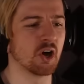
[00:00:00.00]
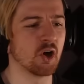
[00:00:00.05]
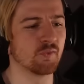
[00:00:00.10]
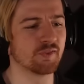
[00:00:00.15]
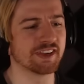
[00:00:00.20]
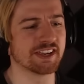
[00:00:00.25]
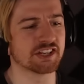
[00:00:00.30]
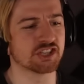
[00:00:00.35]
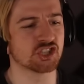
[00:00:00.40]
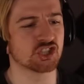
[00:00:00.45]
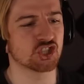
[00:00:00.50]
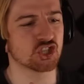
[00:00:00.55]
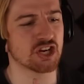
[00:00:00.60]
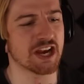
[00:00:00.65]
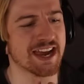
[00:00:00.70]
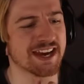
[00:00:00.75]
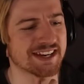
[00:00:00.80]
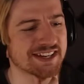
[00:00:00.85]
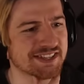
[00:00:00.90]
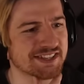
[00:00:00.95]
Obvious
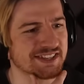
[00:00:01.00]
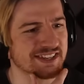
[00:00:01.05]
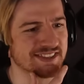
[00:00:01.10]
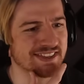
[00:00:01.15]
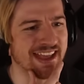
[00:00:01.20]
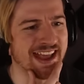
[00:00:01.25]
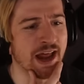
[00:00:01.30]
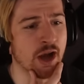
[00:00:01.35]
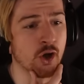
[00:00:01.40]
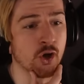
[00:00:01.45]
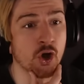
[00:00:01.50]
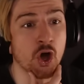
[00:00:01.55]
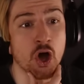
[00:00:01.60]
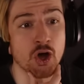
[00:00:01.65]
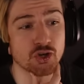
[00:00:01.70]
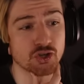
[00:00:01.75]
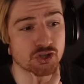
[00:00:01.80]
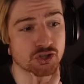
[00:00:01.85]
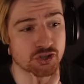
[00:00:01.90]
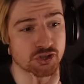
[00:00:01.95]
checks. They are
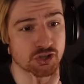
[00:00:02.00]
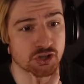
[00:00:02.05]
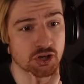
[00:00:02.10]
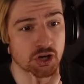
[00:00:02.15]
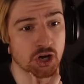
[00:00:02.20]
not